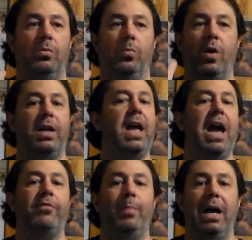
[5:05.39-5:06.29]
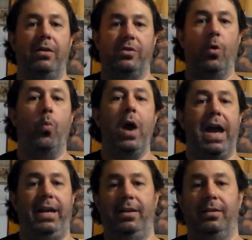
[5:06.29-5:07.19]
1.5 miles
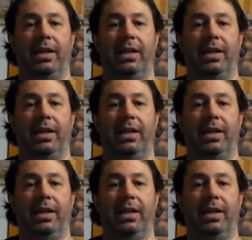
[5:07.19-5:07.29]
away,